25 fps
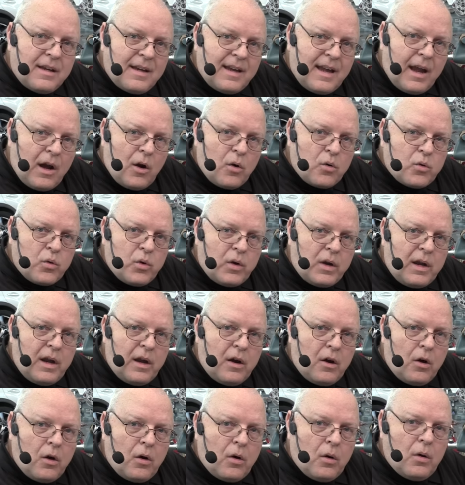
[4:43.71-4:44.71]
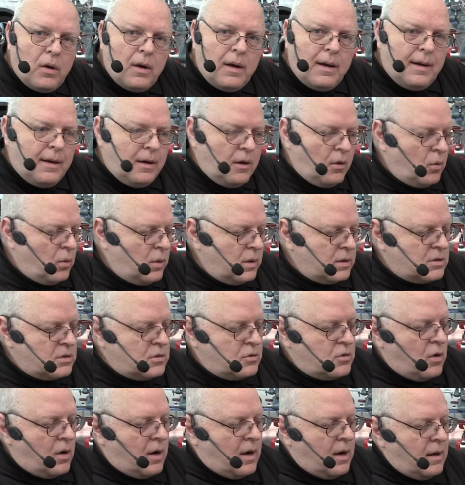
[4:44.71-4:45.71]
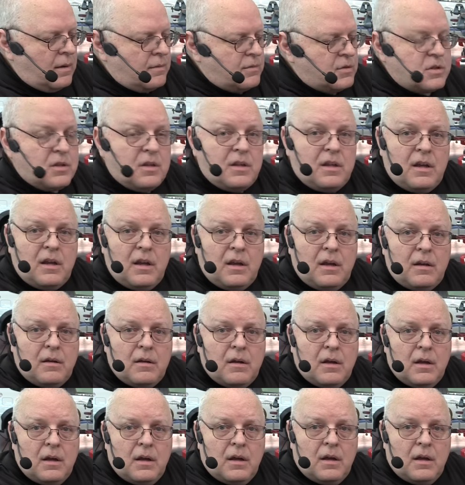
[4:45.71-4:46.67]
counter gear, which drives the